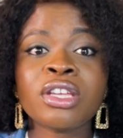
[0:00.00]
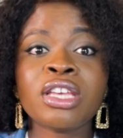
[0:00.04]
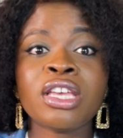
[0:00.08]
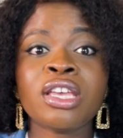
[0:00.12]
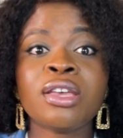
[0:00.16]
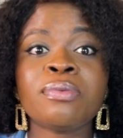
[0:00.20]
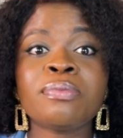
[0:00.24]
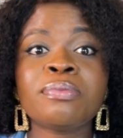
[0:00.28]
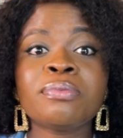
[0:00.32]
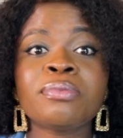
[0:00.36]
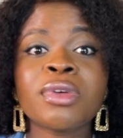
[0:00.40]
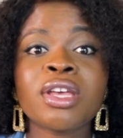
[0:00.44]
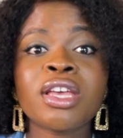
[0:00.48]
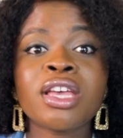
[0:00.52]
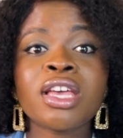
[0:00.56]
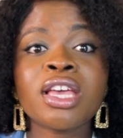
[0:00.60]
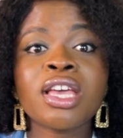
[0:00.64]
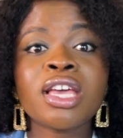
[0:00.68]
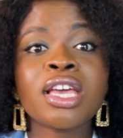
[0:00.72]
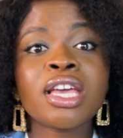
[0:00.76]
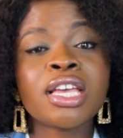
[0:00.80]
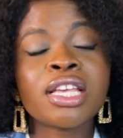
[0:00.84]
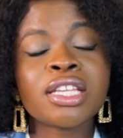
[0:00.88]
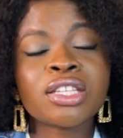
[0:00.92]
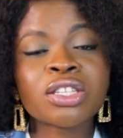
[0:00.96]
him
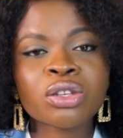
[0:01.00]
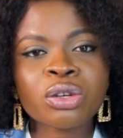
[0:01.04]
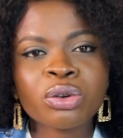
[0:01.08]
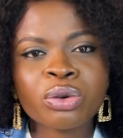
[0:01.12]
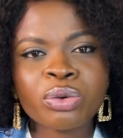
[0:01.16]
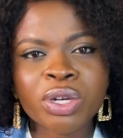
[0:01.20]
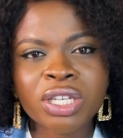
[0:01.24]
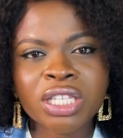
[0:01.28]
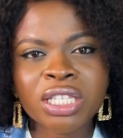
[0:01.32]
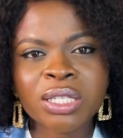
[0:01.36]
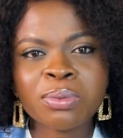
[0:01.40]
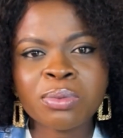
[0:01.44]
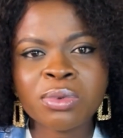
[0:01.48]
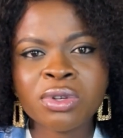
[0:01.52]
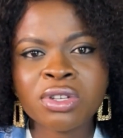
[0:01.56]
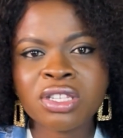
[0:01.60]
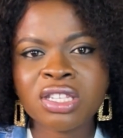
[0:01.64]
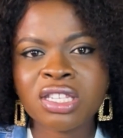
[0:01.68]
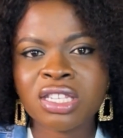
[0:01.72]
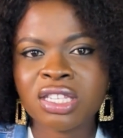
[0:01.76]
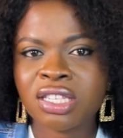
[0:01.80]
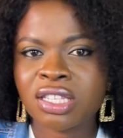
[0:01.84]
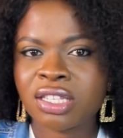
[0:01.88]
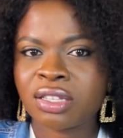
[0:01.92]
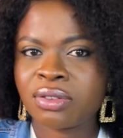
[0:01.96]
his
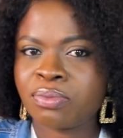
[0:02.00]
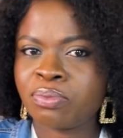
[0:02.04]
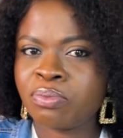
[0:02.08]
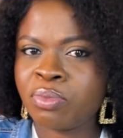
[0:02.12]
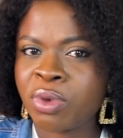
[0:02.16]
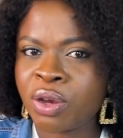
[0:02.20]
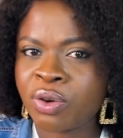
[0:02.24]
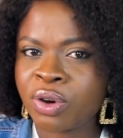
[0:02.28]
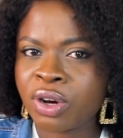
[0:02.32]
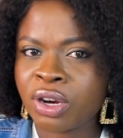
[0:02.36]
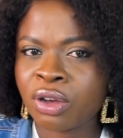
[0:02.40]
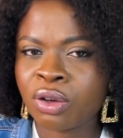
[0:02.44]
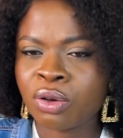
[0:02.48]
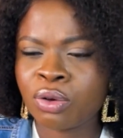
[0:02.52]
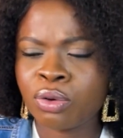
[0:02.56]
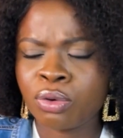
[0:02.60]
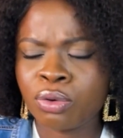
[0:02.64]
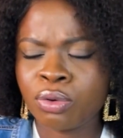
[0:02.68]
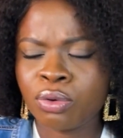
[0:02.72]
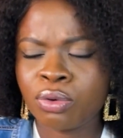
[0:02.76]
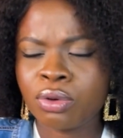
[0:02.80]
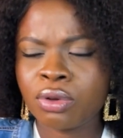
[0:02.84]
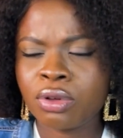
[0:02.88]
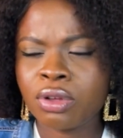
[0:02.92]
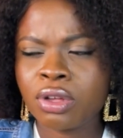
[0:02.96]
Christmas
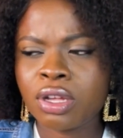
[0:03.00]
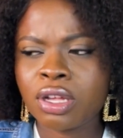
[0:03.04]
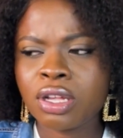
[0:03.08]
miracle.